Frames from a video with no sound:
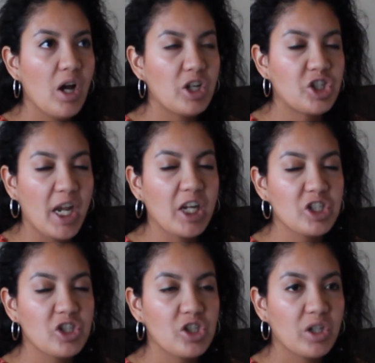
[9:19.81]
a
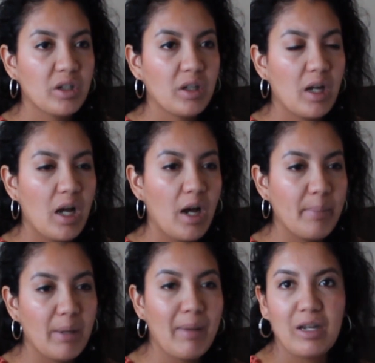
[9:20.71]
change
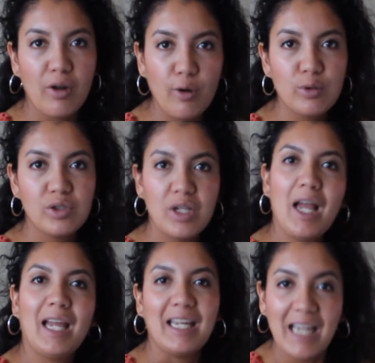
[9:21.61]
um, in my nose
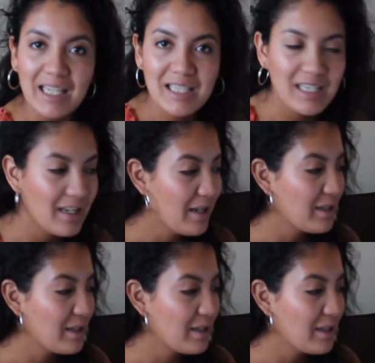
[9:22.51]
yet.